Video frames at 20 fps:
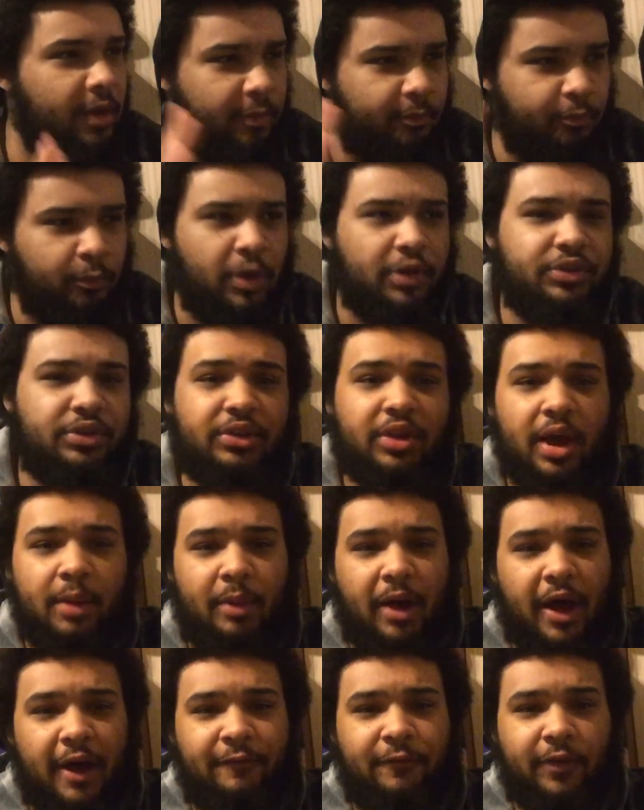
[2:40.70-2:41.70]
most of the time
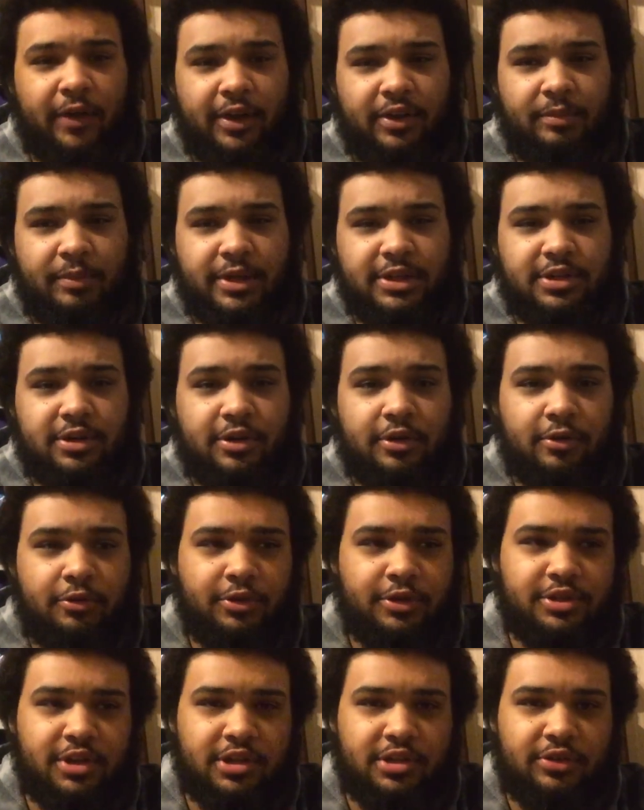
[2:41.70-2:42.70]
I forget to mention who
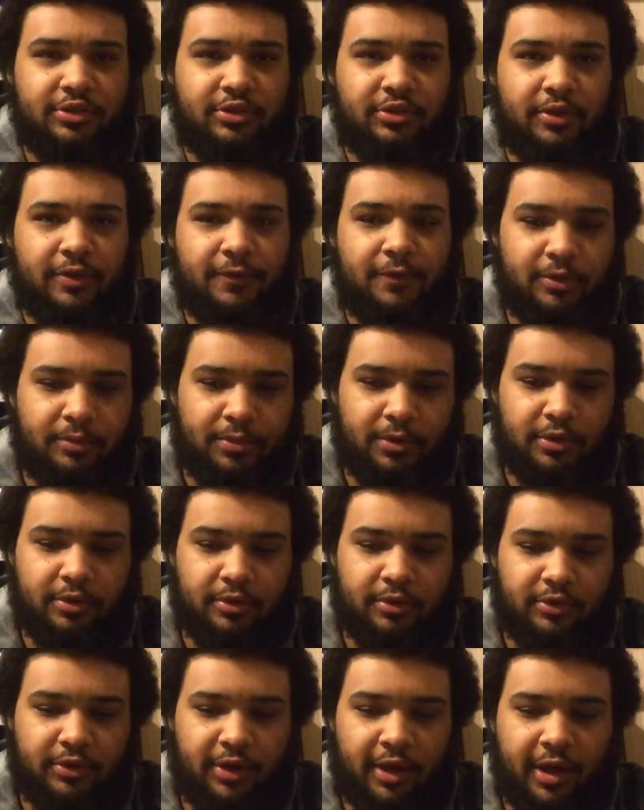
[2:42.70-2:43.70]
the judges are for the
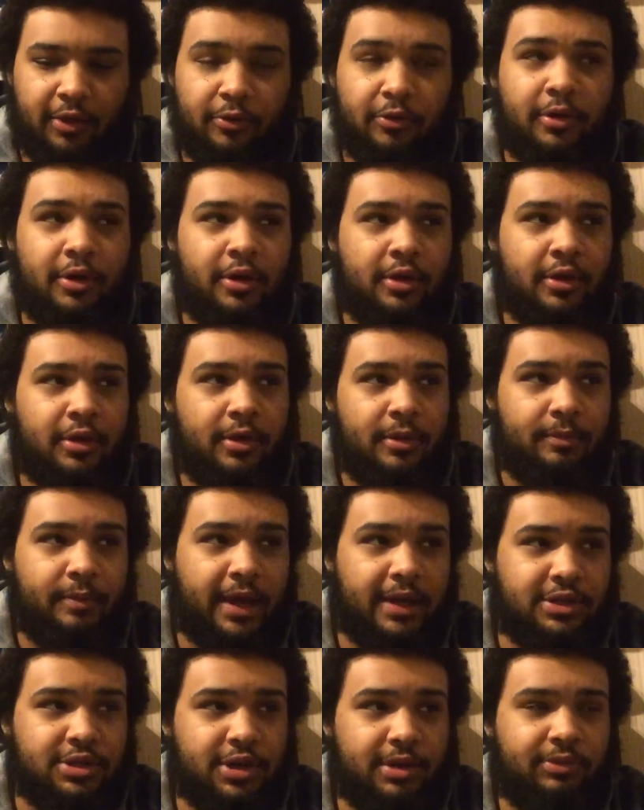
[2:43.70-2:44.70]
Pure title
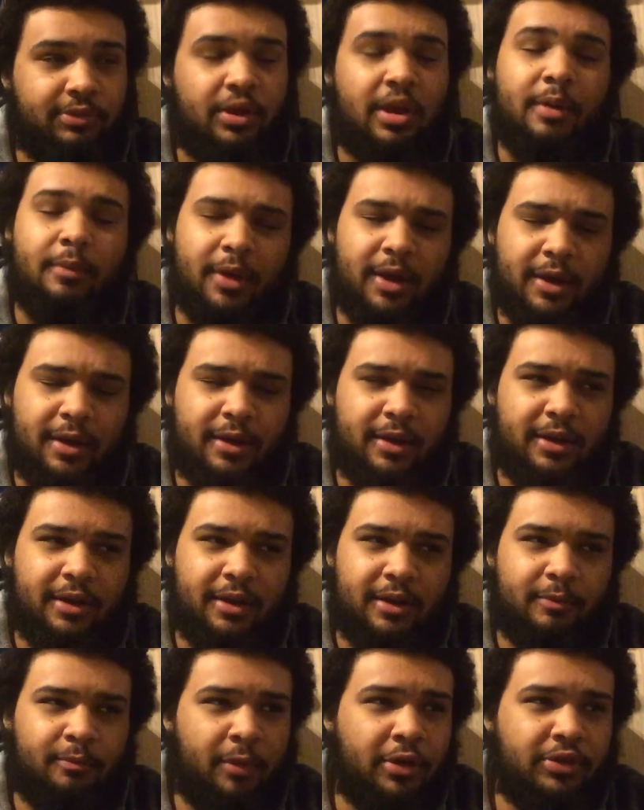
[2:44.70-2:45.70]
matchups. But
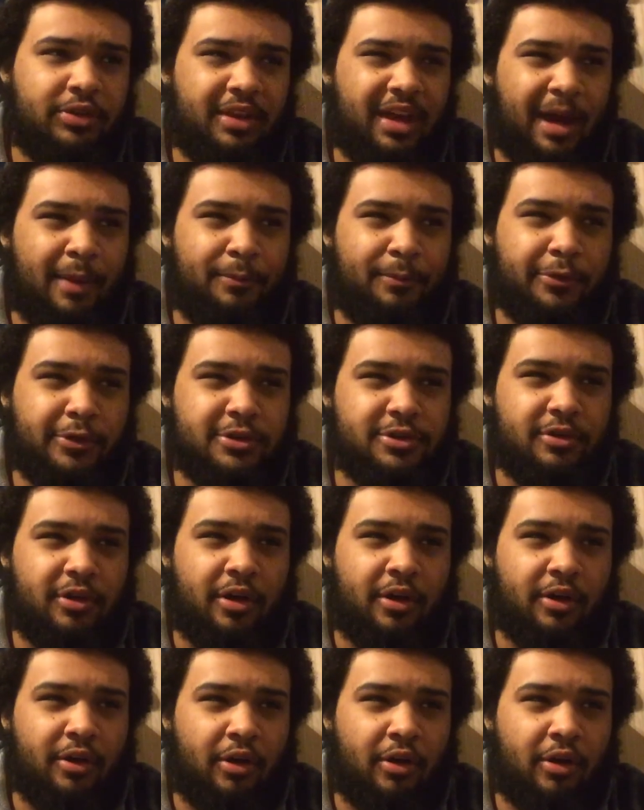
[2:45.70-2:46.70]
I'm pretty sure
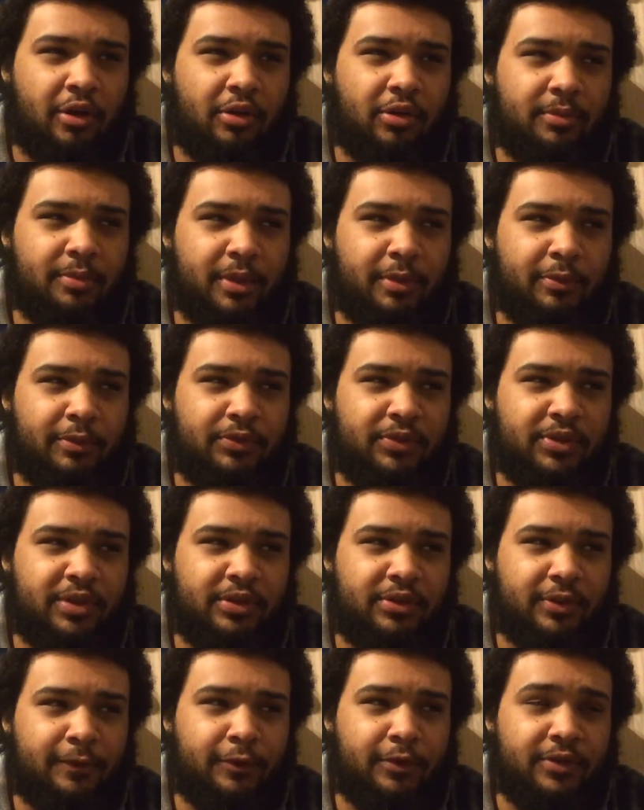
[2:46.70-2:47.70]
on all of them that we've seen
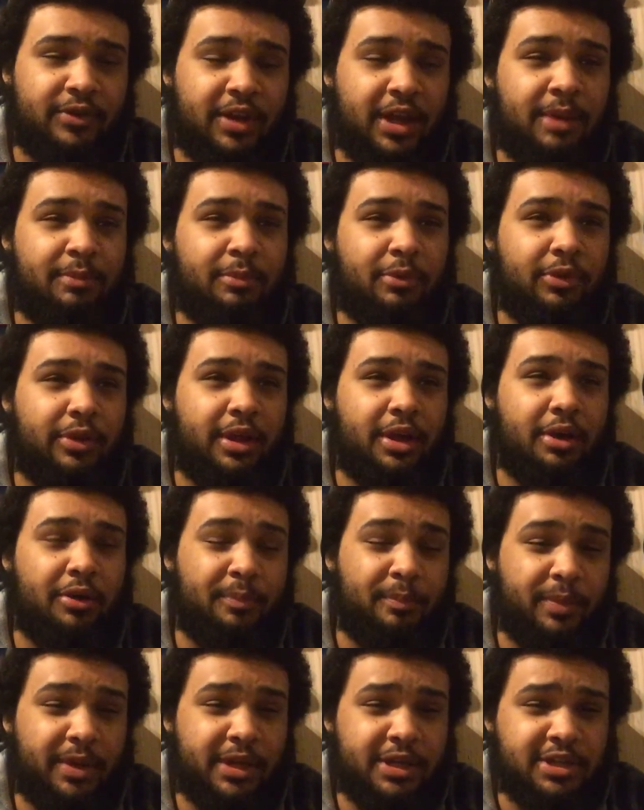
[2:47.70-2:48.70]
so far, Dean Malenko
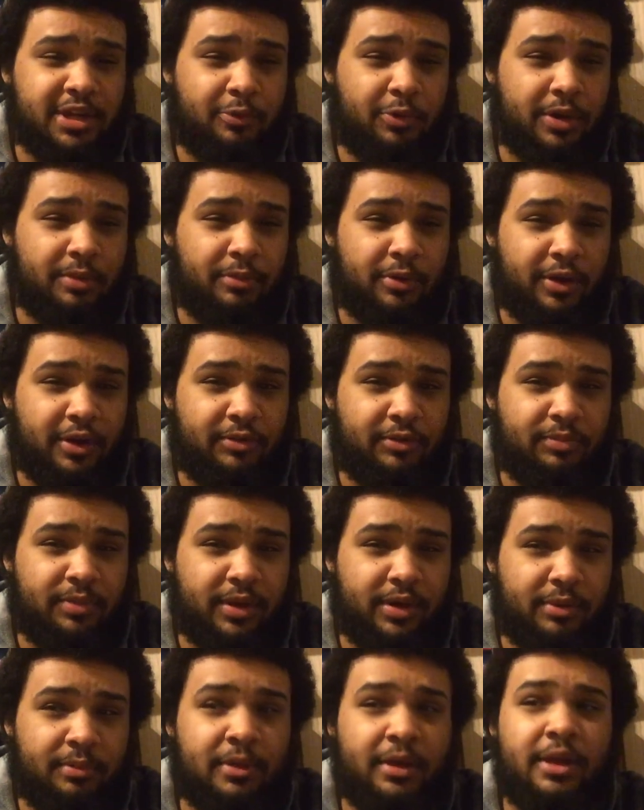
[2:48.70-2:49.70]
and BJ Whitmer have been
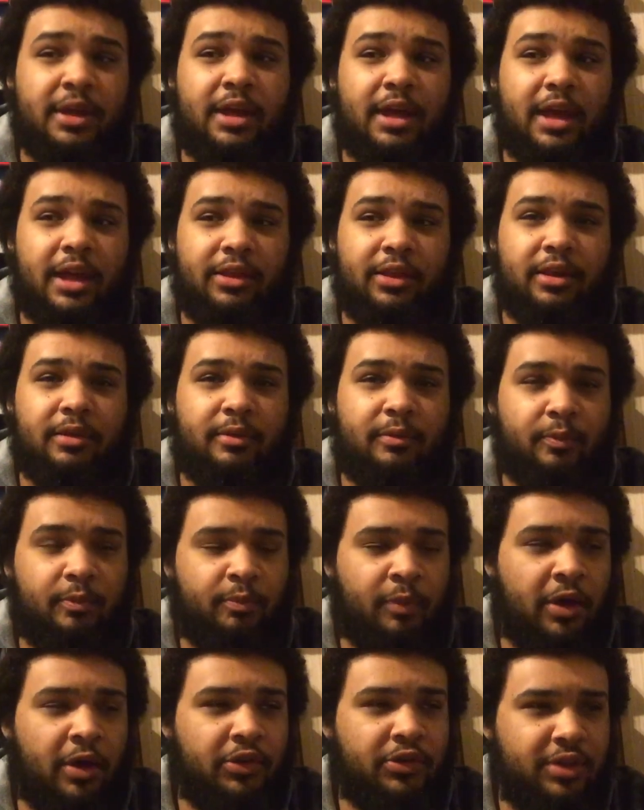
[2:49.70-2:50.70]
them. And then
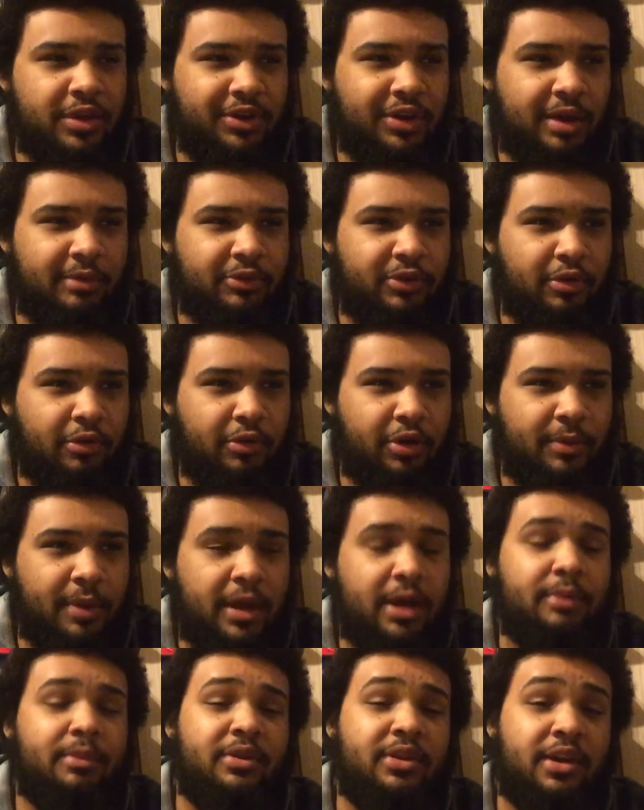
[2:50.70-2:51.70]
most of the time it's Colt
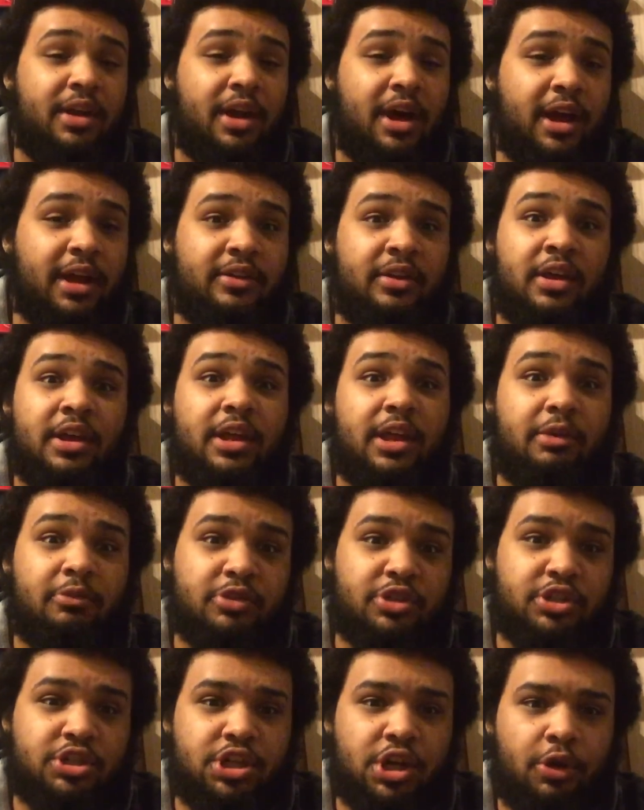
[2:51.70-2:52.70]
Cabana, but tonight it
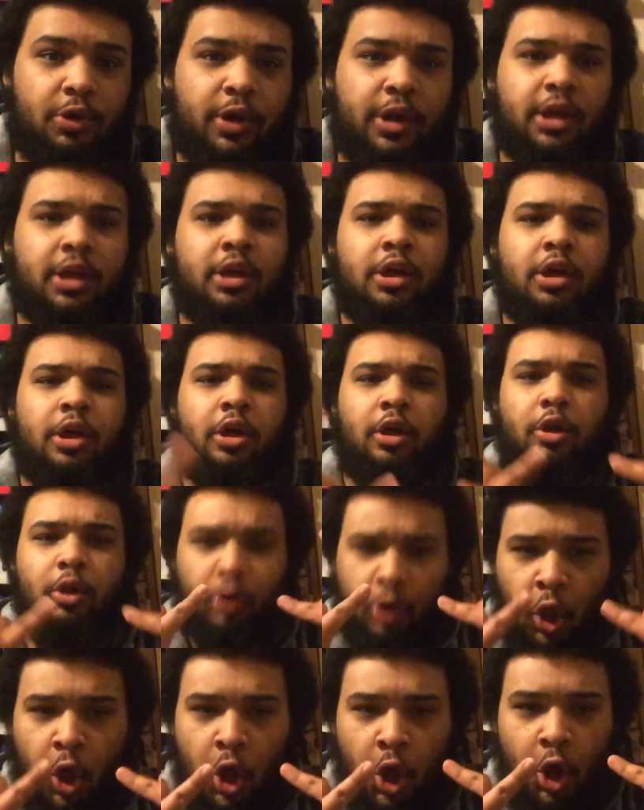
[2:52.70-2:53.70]
was Jerry
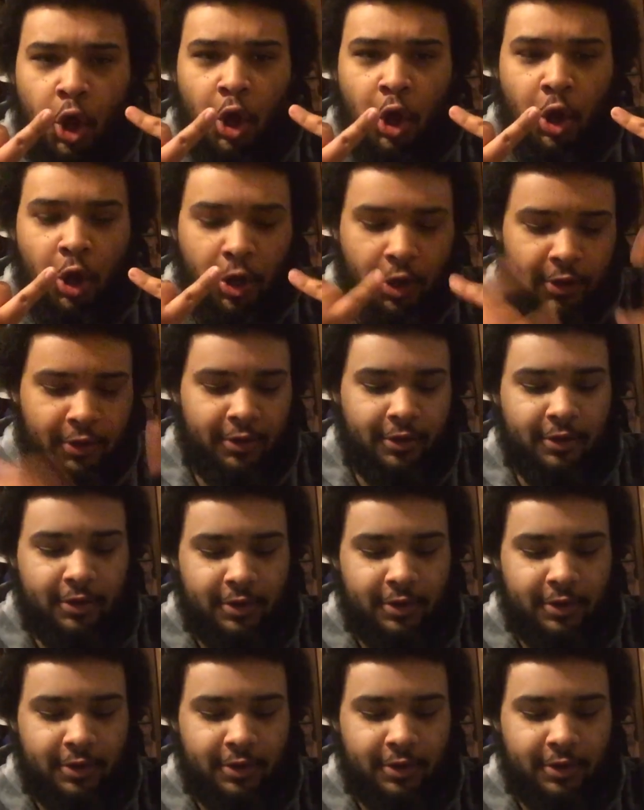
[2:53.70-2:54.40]
Lynn.